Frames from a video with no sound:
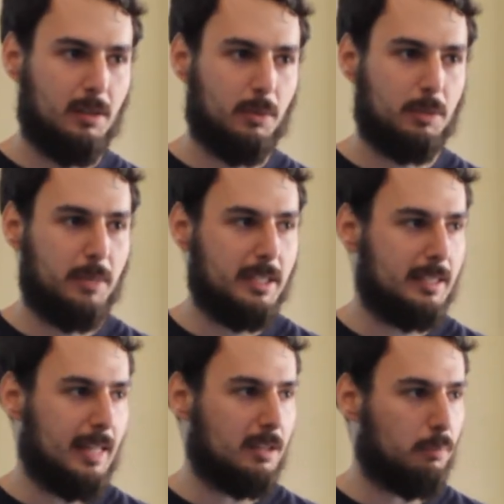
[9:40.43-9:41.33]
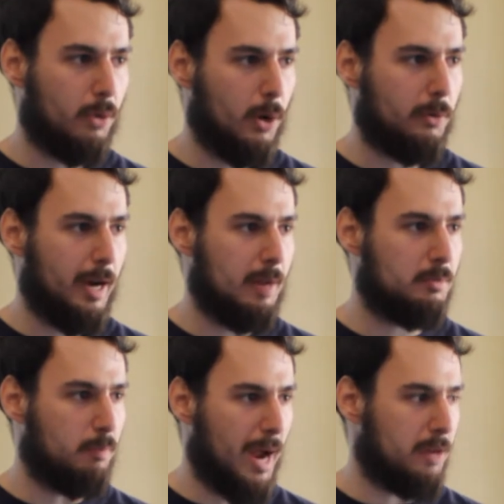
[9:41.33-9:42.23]
which means that the
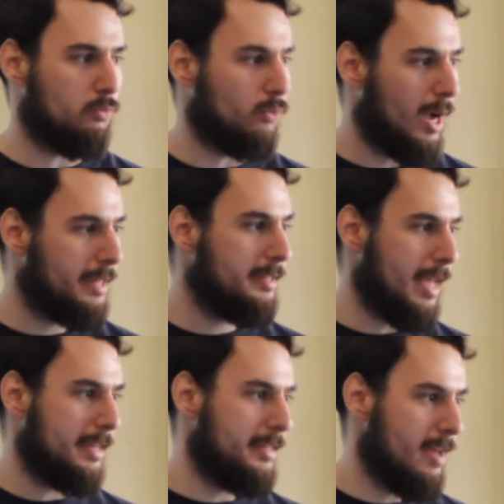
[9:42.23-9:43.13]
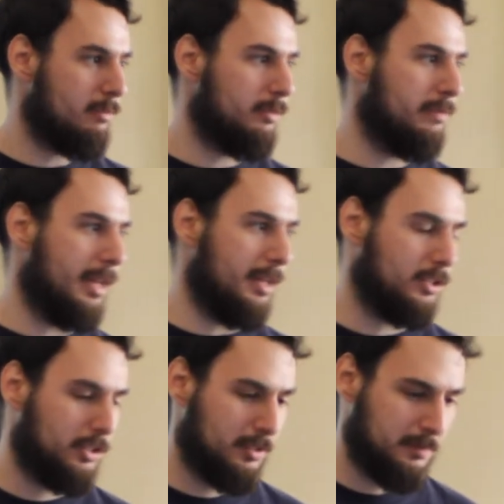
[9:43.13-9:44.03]
programs might run and never
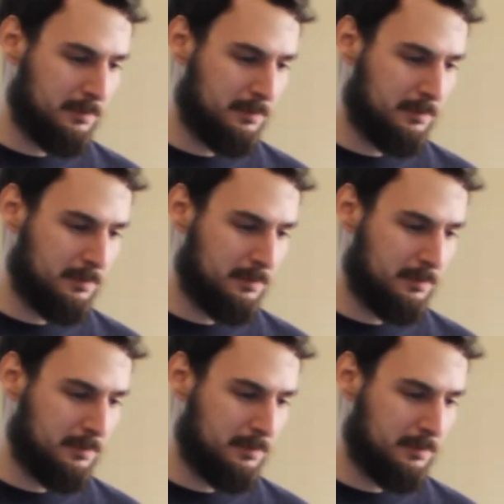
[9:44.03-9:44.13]
finish.